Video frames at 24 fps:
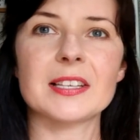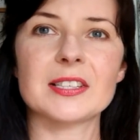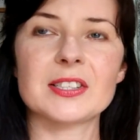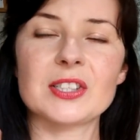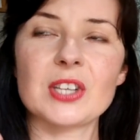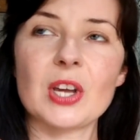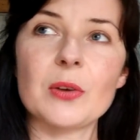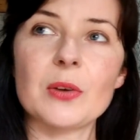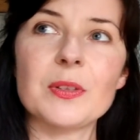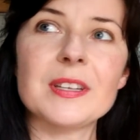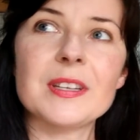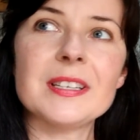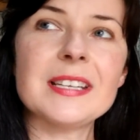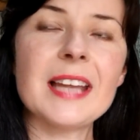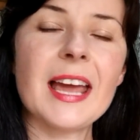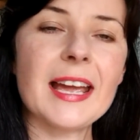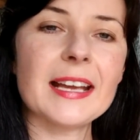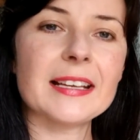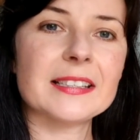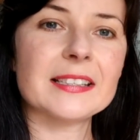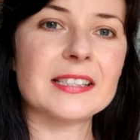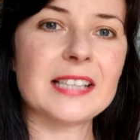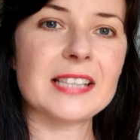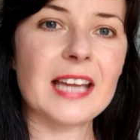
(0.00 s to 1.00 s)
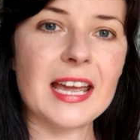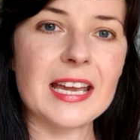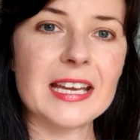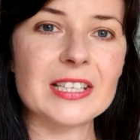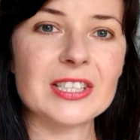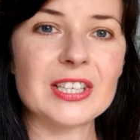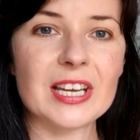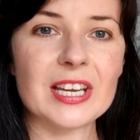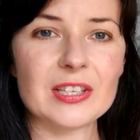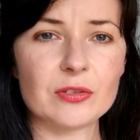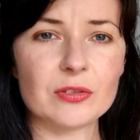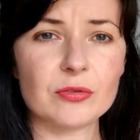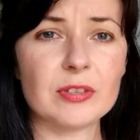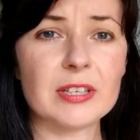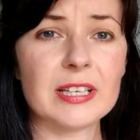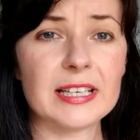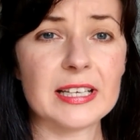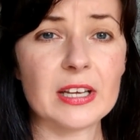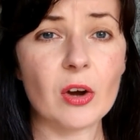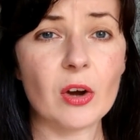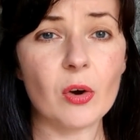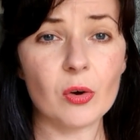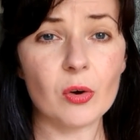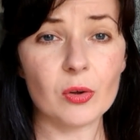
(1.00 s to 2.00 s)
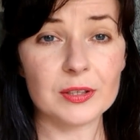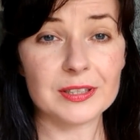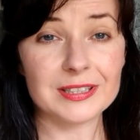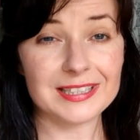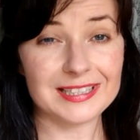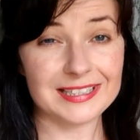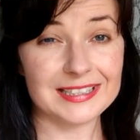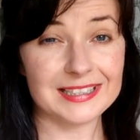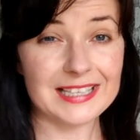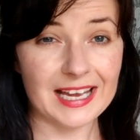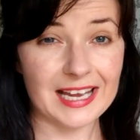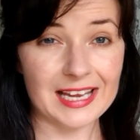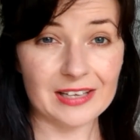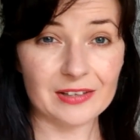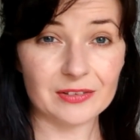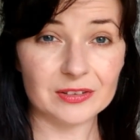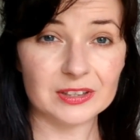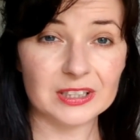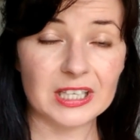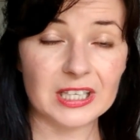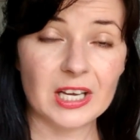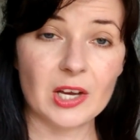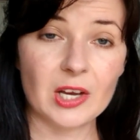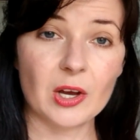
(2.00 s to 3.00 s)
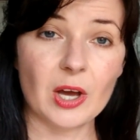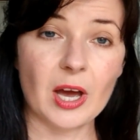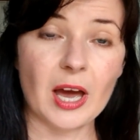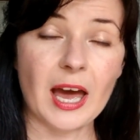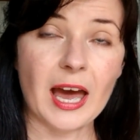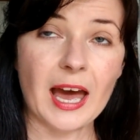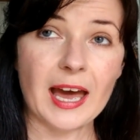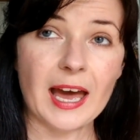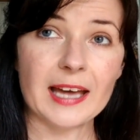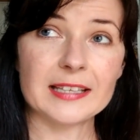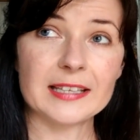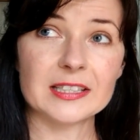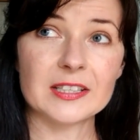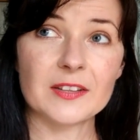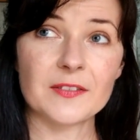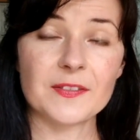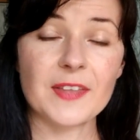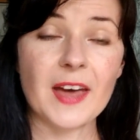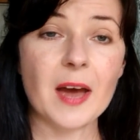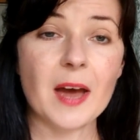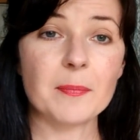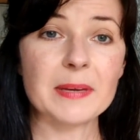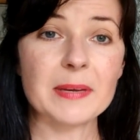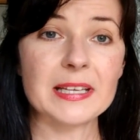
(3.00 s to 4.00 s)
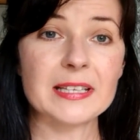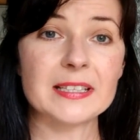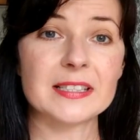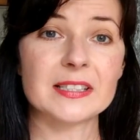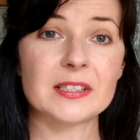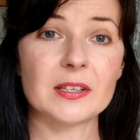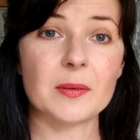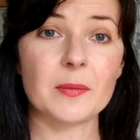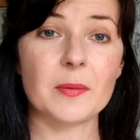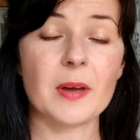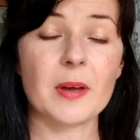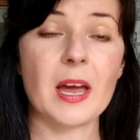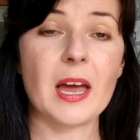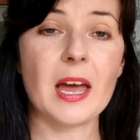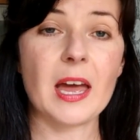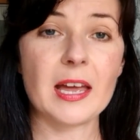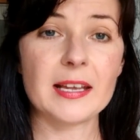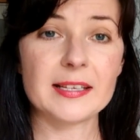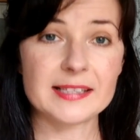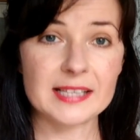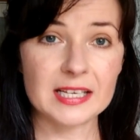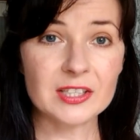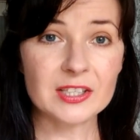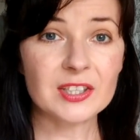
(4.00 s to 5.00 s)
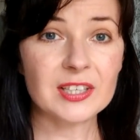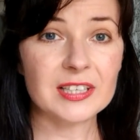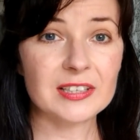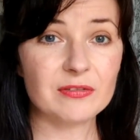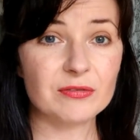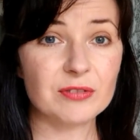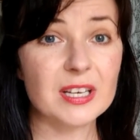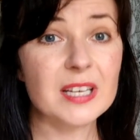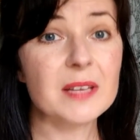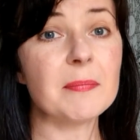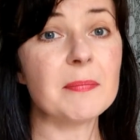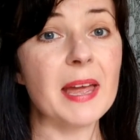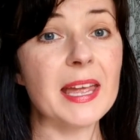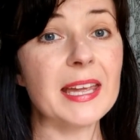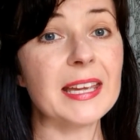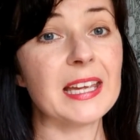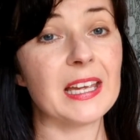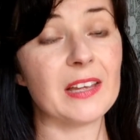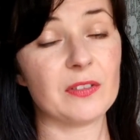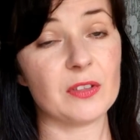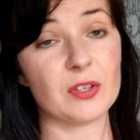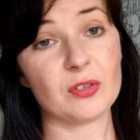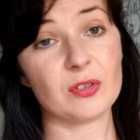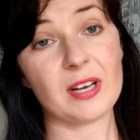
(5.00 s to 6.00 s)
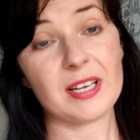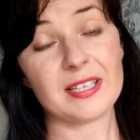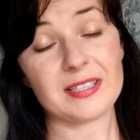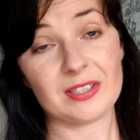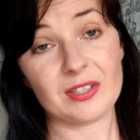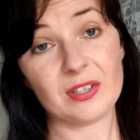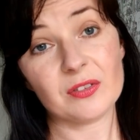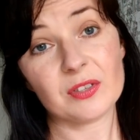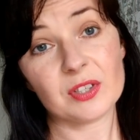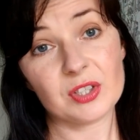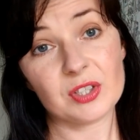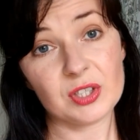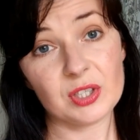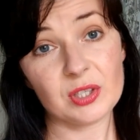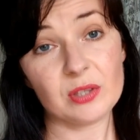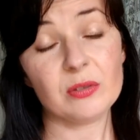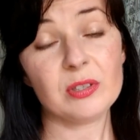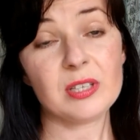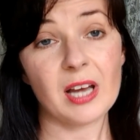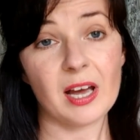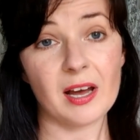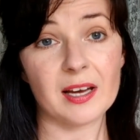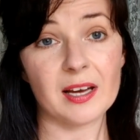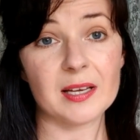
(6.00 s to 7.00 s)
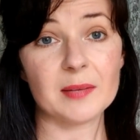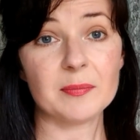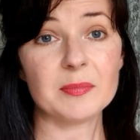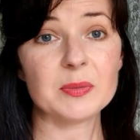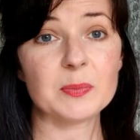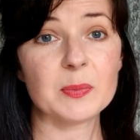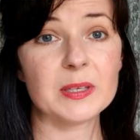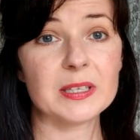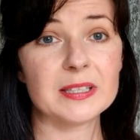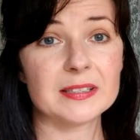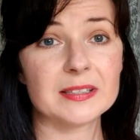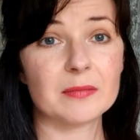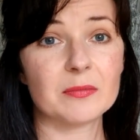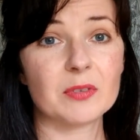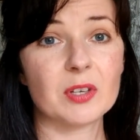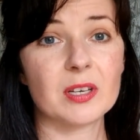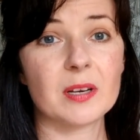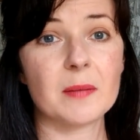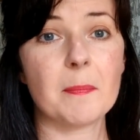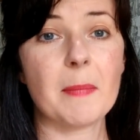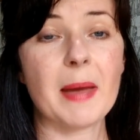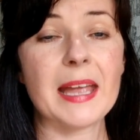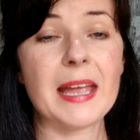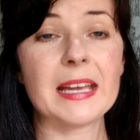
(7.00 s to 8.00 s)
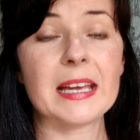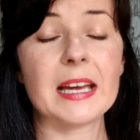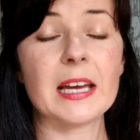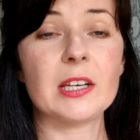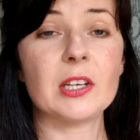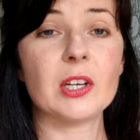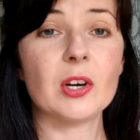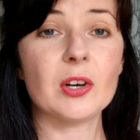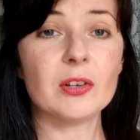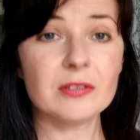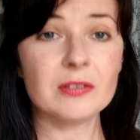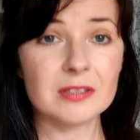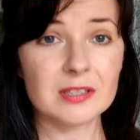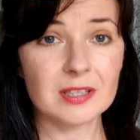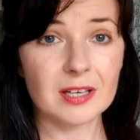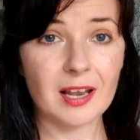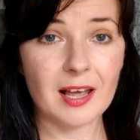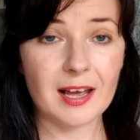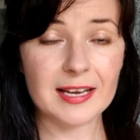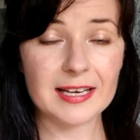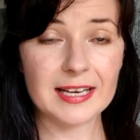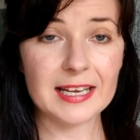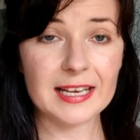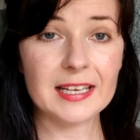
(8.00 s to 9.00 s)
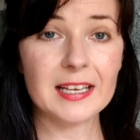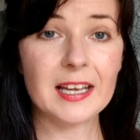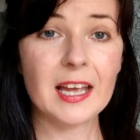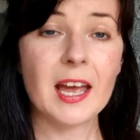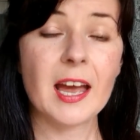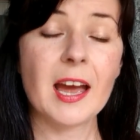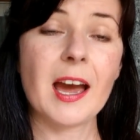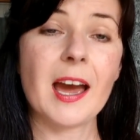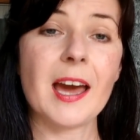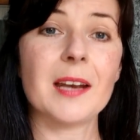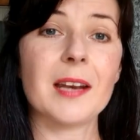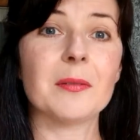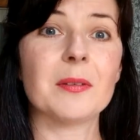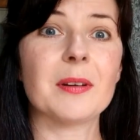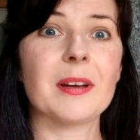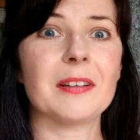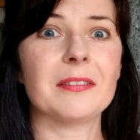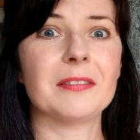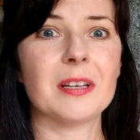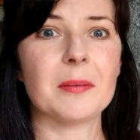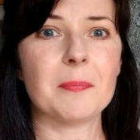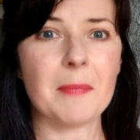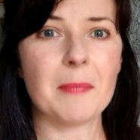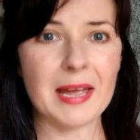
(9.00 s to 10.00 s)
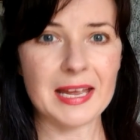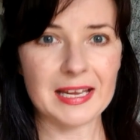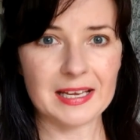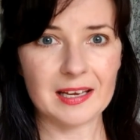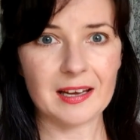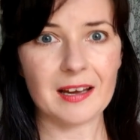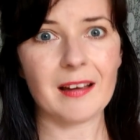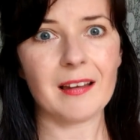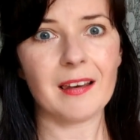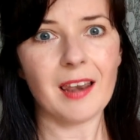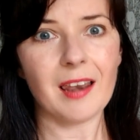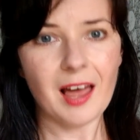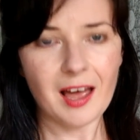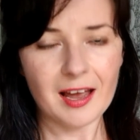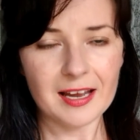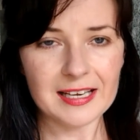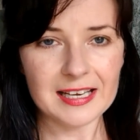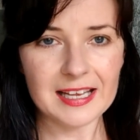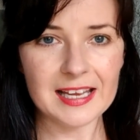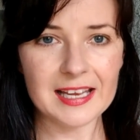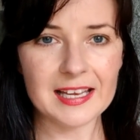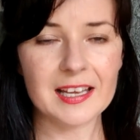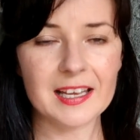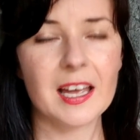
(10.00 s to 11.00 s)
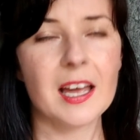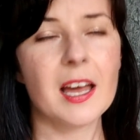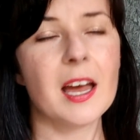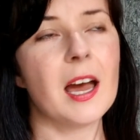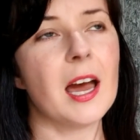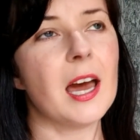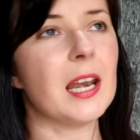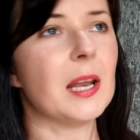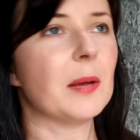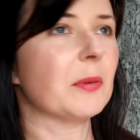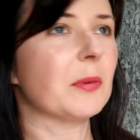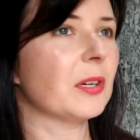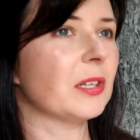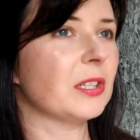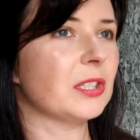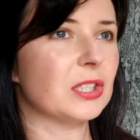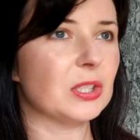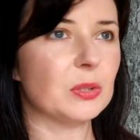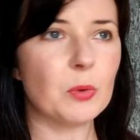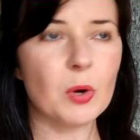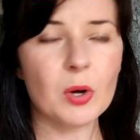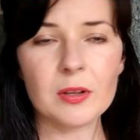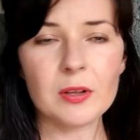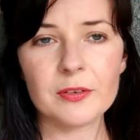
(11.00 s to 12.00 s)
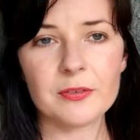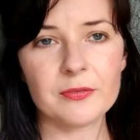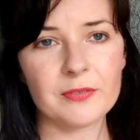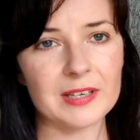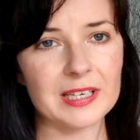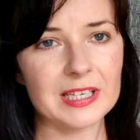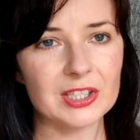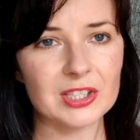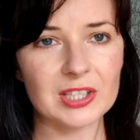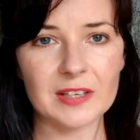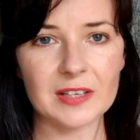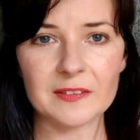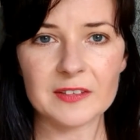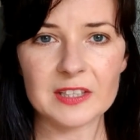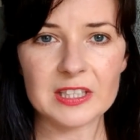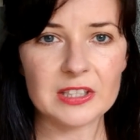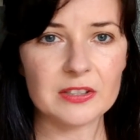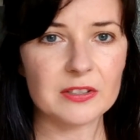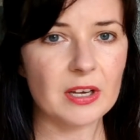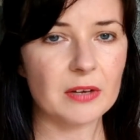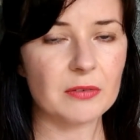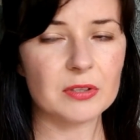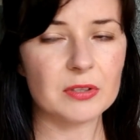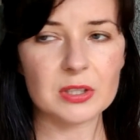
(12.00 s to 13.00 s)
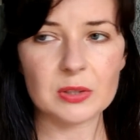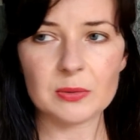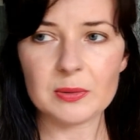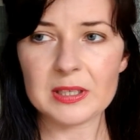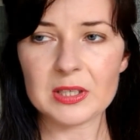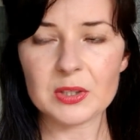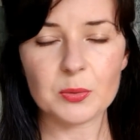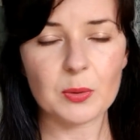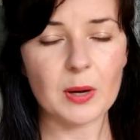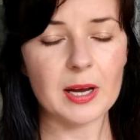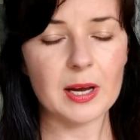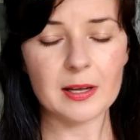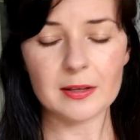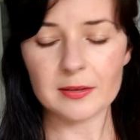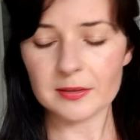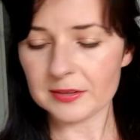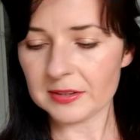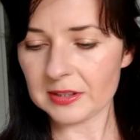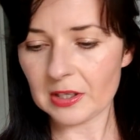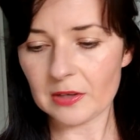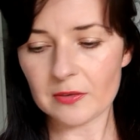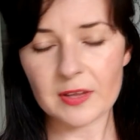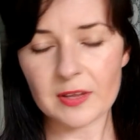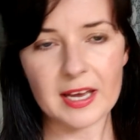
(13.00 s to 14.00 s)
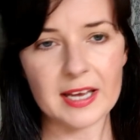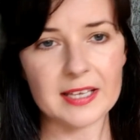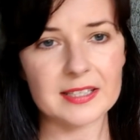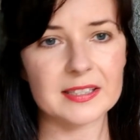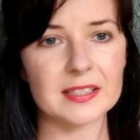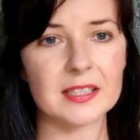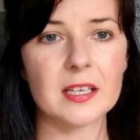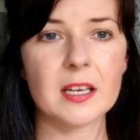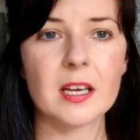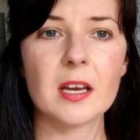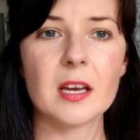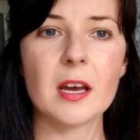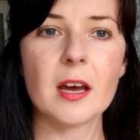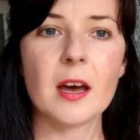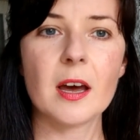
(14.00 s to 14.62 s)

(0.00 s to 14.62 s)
So the next stage is really all the detail, and that means essentially remaking the dress another 2 times, because I'm going to make an underlining and I'm going to make a lining, and I'm going to do all the finishing that you don't do in toiles. So that's